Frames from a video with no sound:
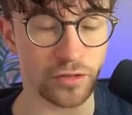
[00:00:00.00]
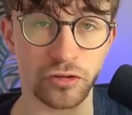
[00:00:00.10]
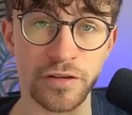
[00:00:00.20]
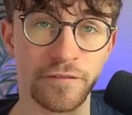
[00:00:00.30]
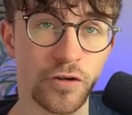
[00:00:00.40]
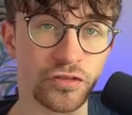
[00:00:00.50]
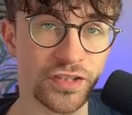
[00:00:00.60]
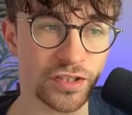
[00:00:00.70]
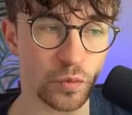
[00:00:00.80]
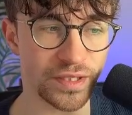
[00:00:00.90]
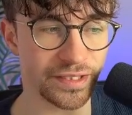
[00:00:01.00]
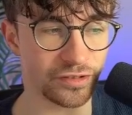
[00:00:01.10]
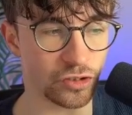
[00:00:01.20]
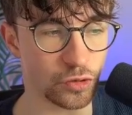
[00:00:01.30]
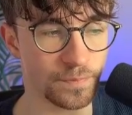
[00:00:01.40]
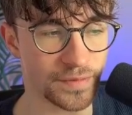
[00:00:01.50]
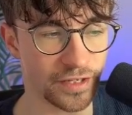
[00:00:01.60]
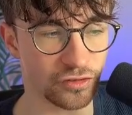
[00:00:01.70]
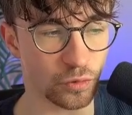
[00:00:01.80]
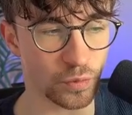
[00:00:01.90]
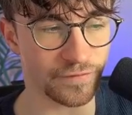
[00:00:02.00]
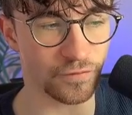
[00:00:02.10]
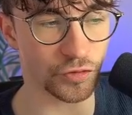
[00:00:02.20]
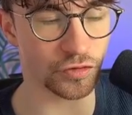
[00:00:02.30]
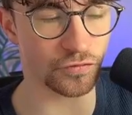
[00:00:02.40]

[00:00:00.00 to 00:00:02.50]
So the first thing that we need to do is we first of